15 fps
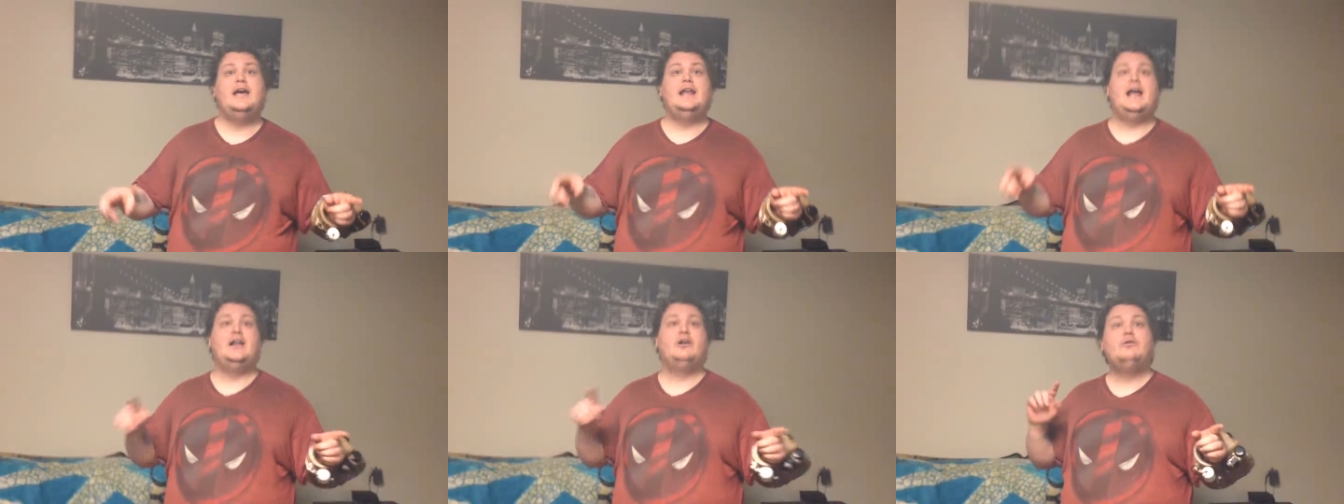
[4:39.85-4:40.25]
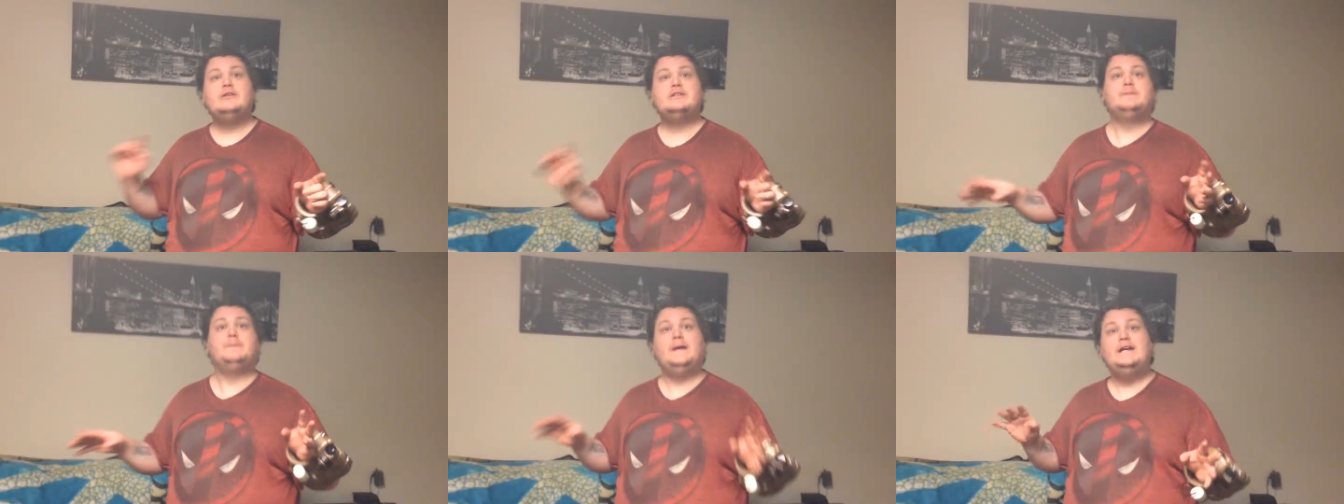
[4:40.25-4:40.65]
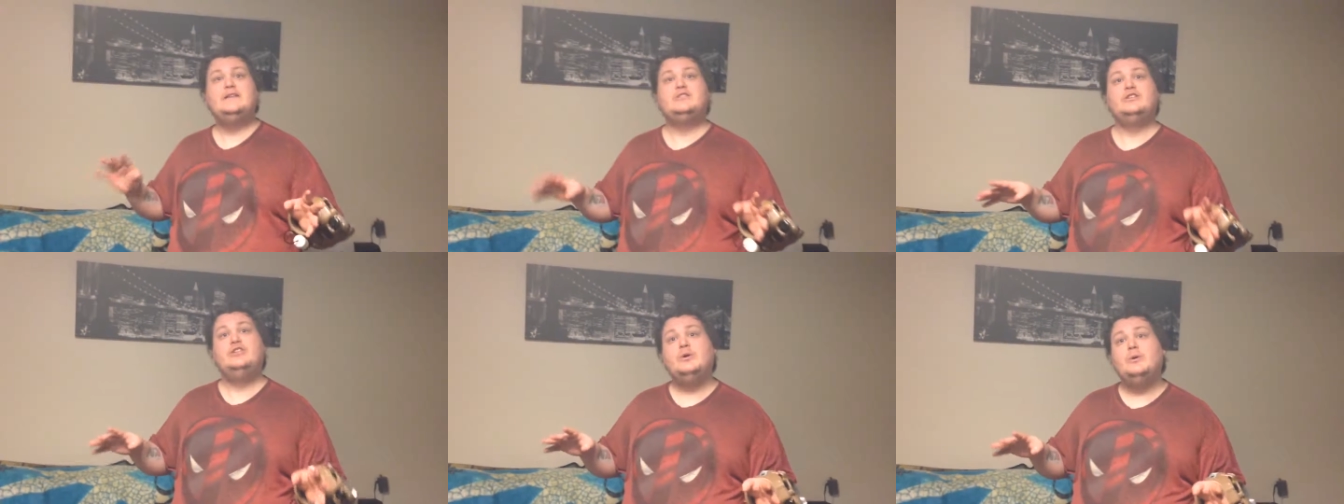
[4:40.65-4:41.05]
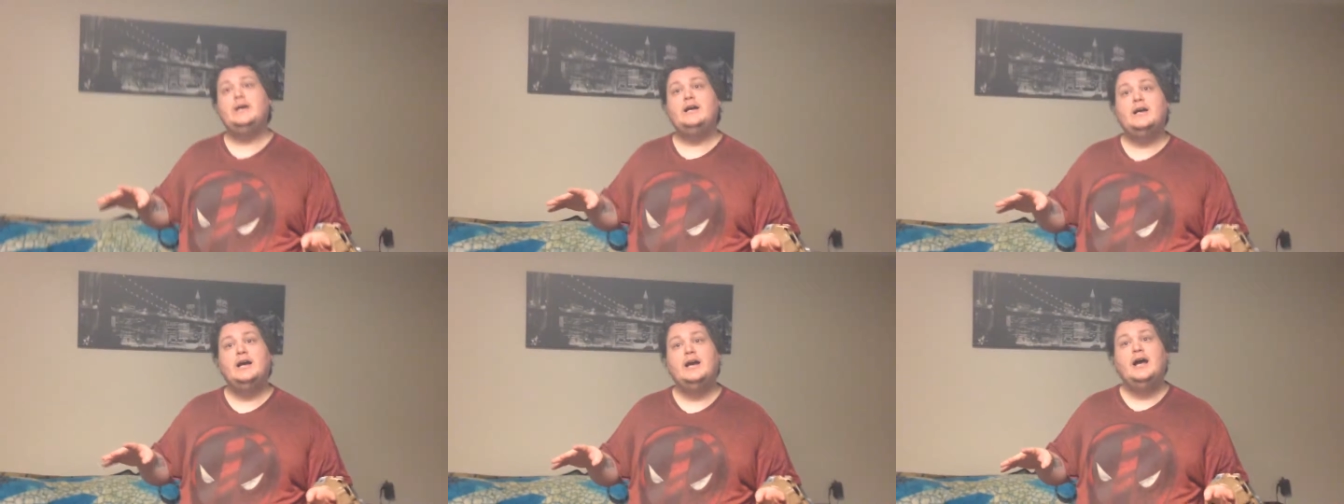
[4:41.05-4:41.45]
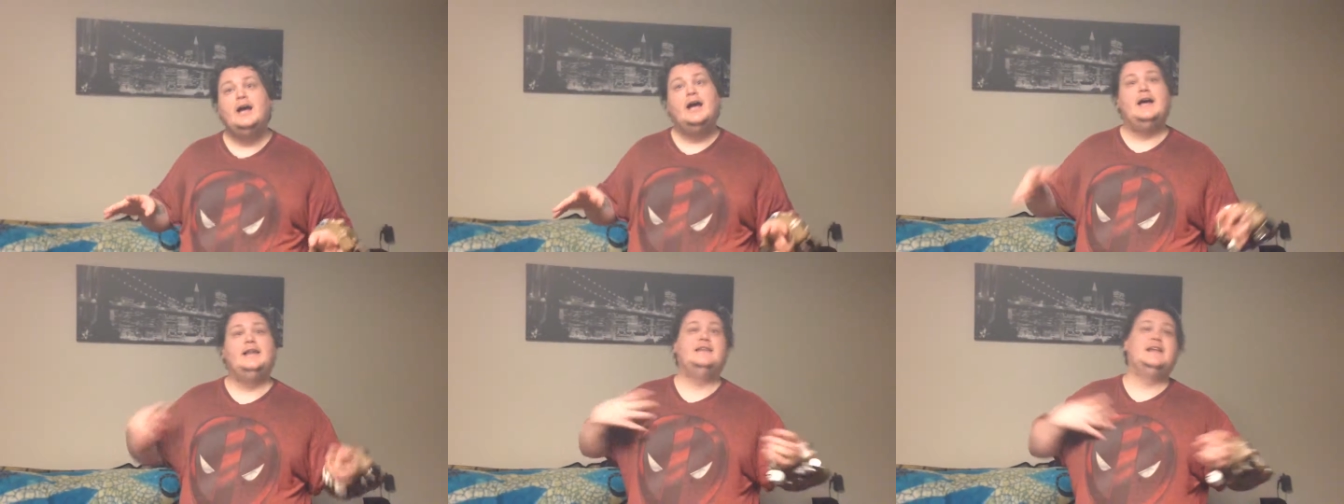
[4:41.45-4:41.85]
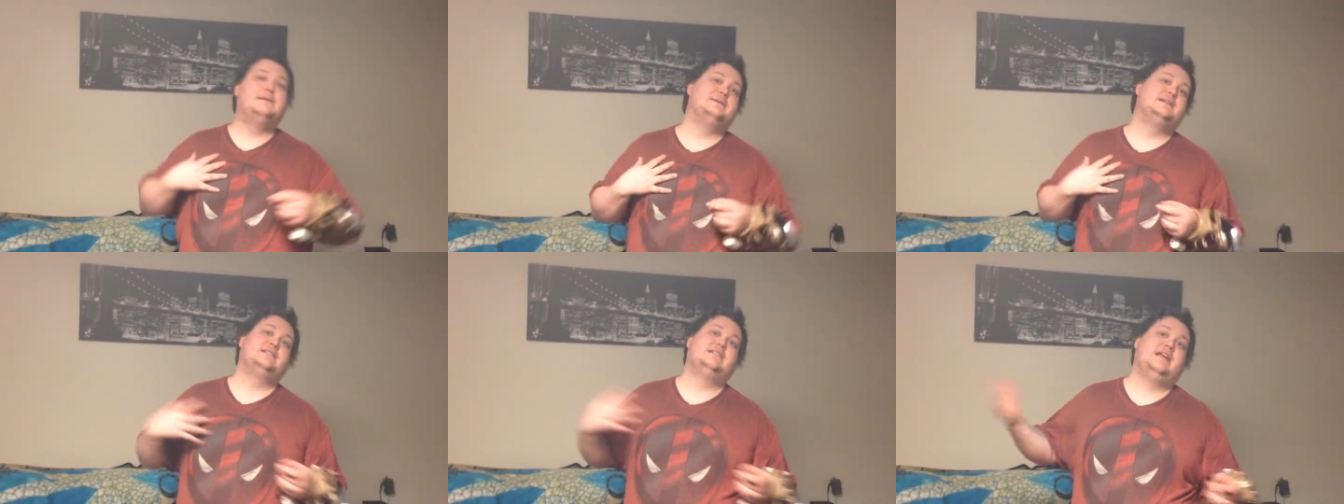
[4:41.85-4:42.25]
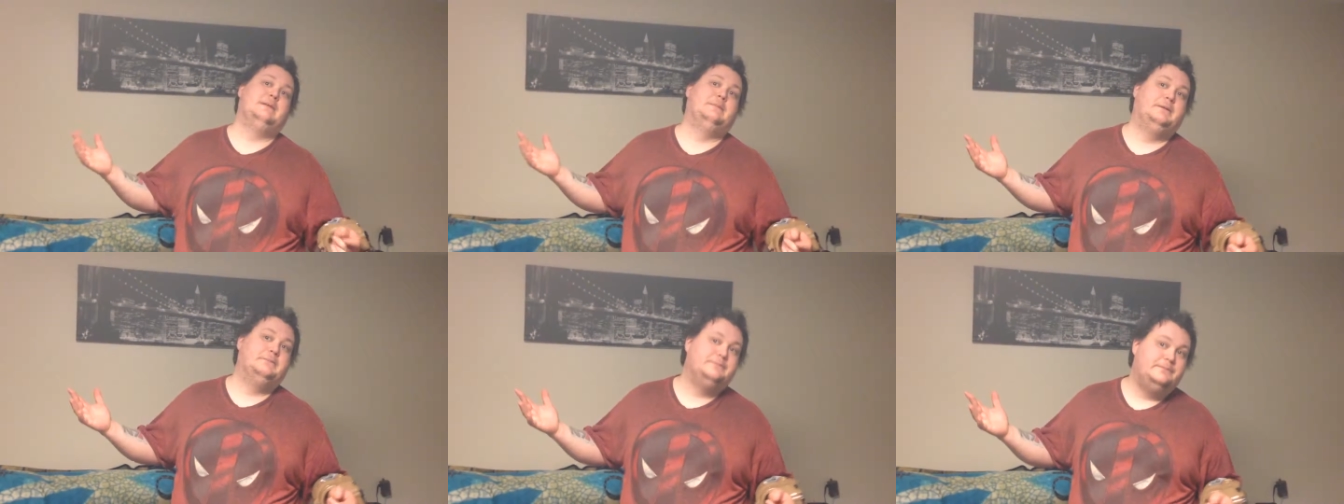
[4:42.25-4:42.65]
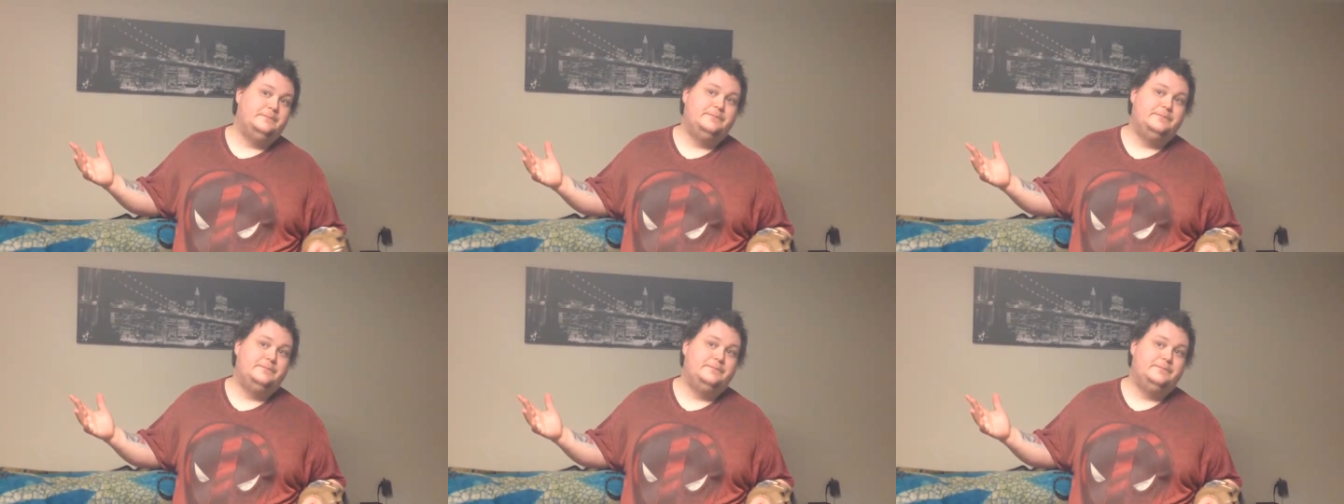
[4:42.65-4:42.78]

and had all this plan to do it, and then I messed the game up.